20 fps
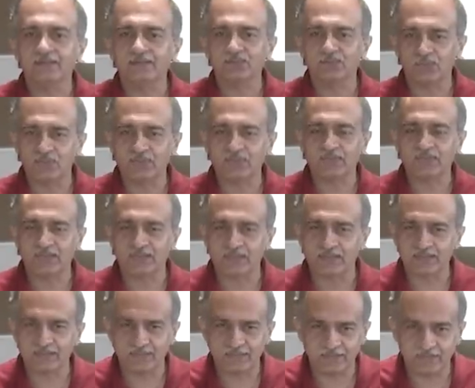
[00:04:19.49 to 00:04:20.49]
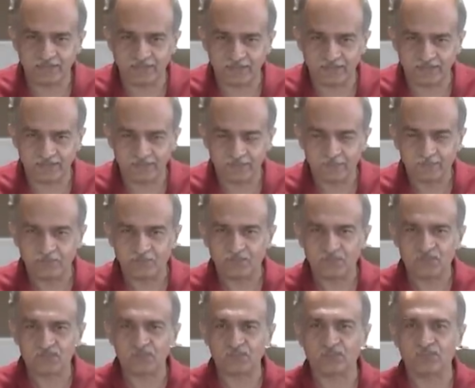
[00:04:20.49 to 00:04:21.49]
judicial thinking
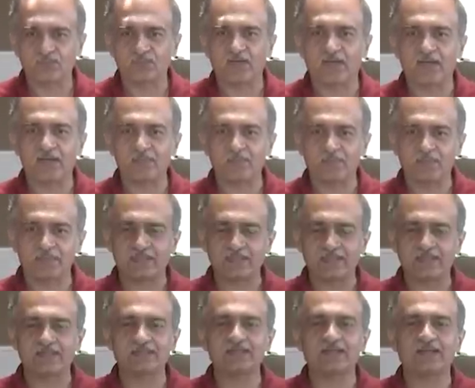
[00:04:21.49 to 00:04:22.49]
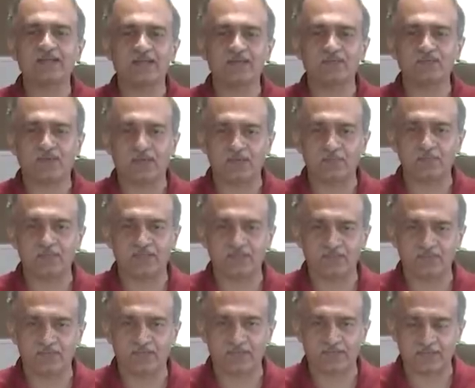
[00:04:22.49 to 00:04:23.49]
so far, but the executive can be
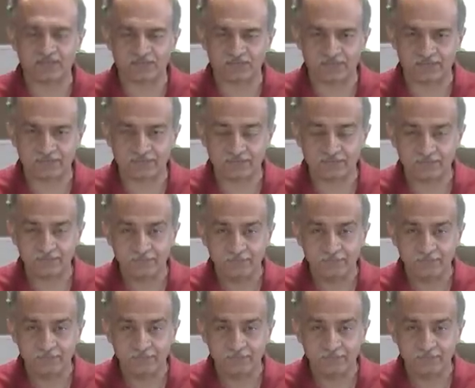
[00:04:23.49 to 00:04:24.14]
given directions.